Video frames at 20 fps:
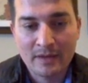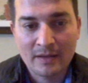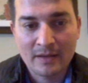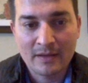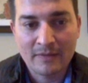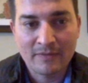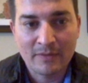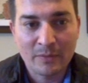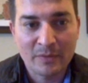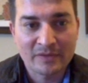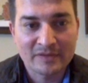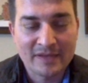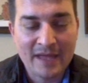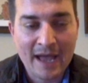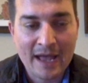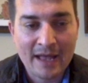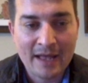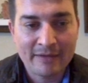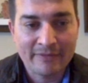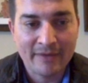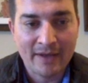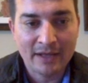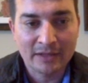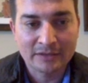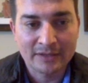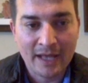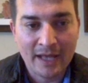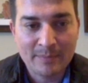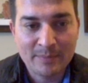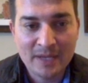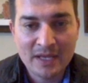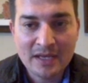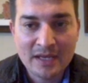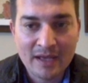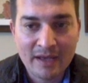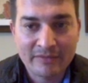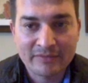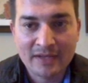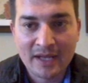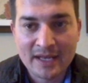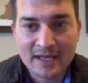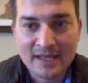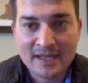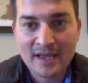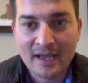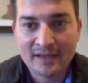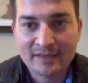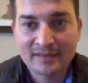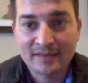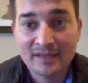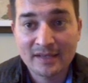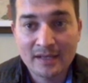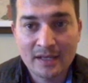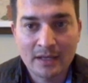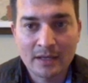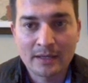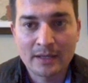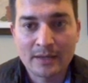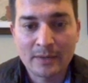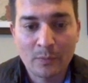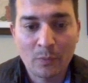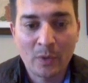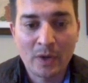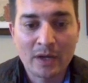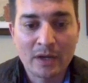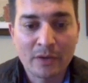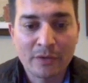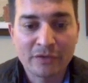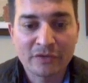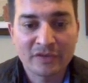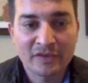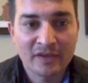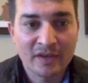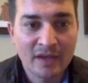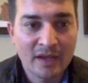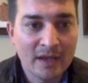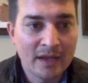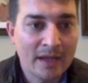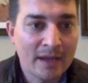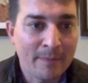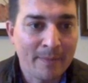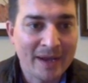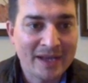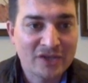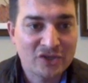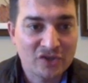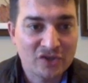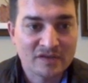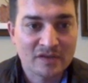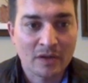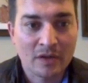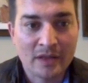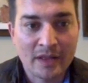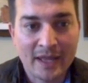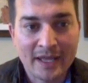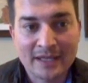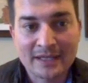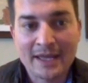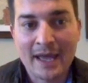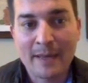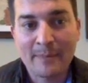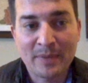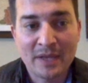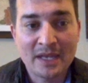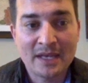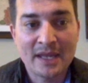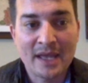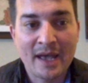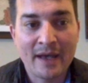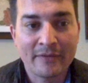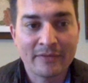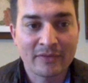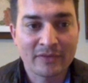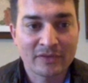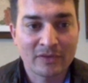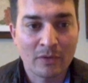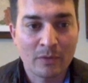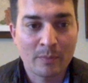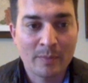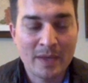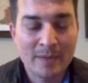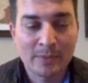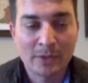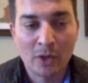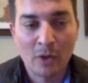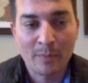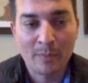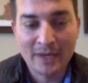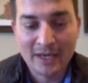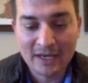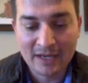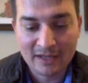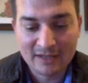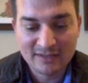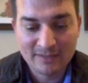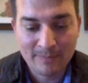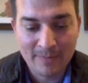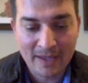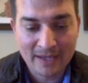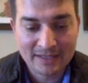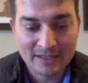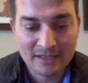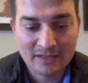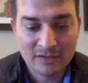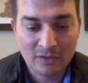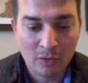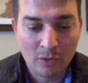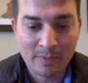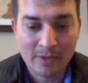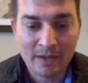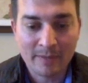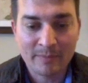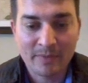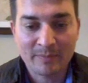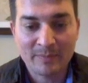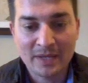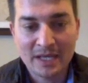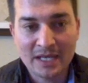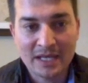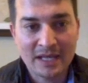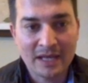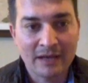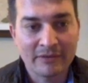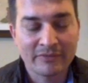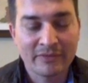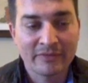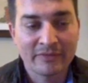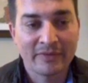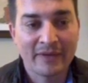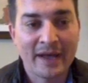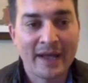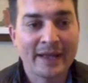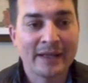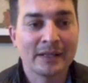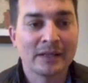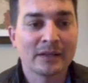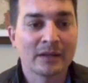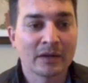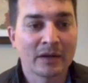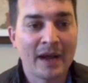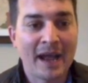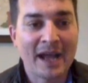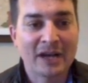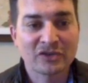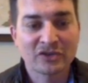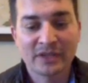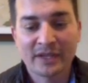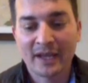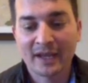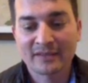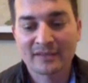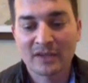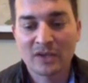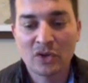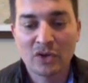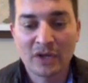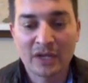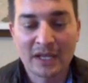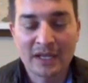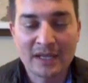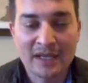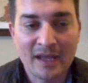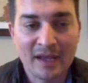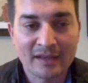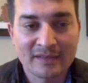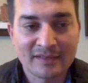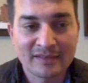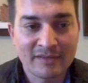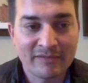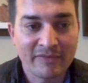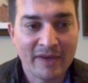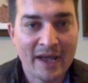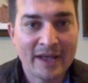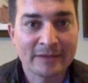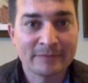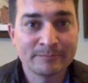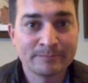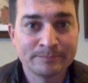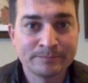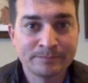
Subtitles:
if it was a file .pdf.exe in Windows, it might just look like .pdf. So people open it expecting to open up a PDF file or actually executing an exe file.